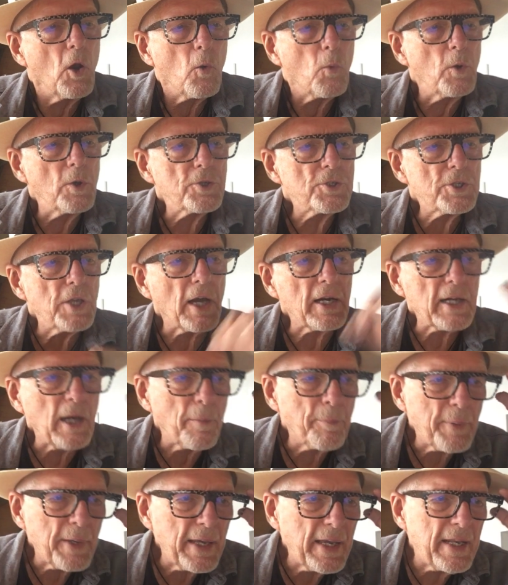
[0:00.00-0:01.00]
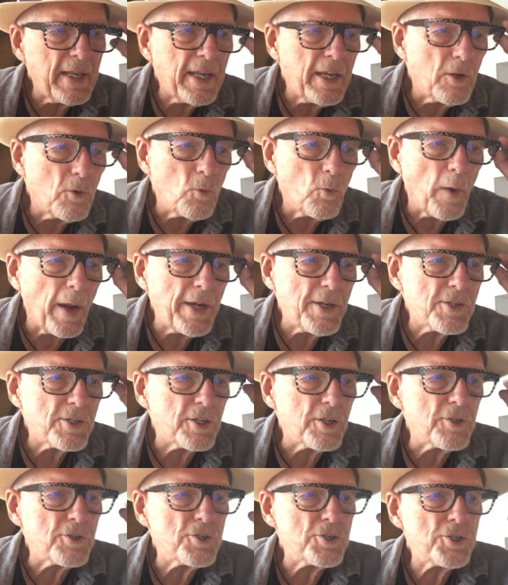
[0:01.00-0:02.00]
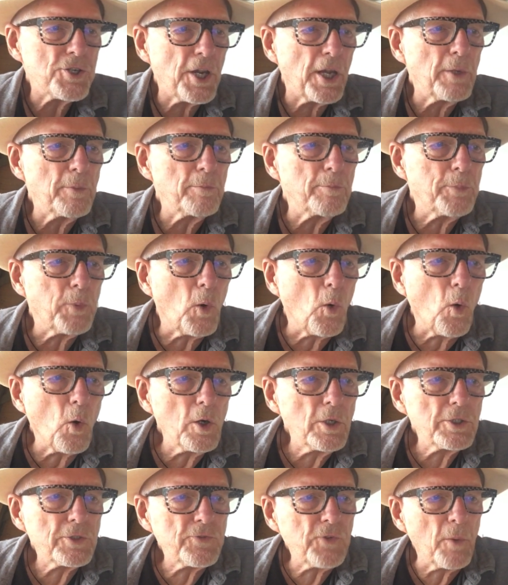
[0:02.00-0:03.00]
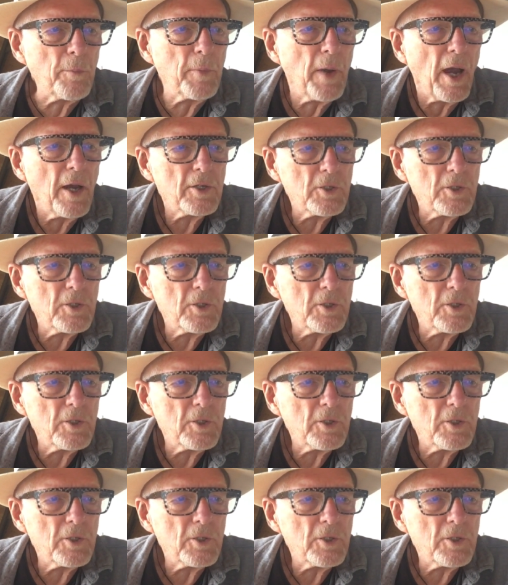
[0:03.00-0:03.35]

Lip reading: will suck up any racist shit pours from